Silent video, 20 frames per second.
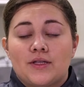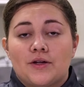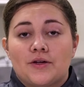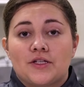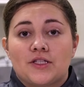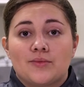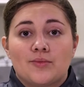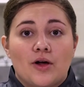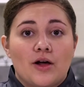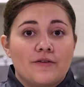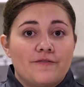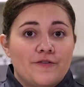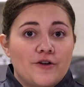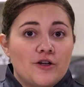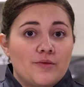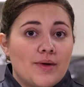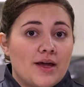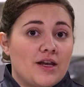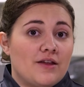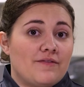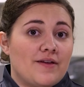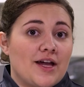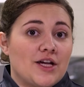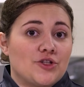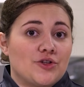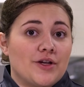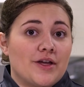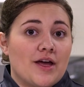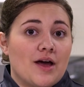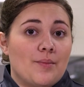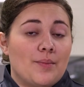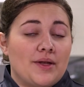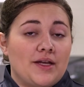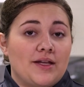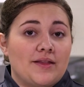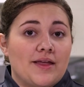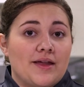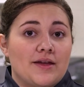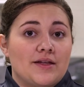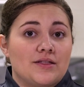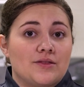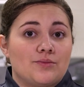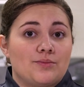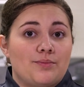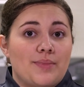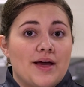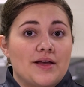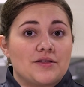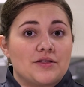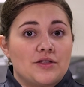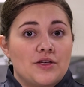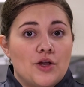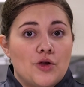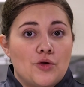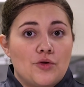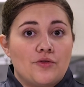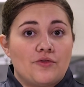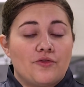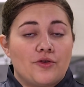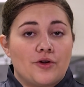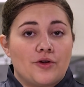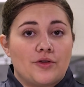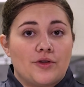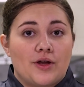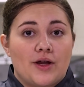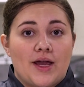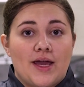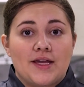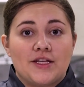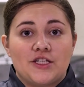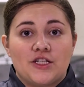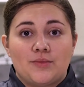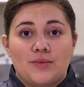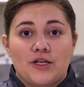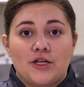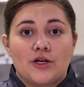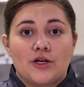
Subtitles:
They're a small food manufacturing company that is best known for their H-E-B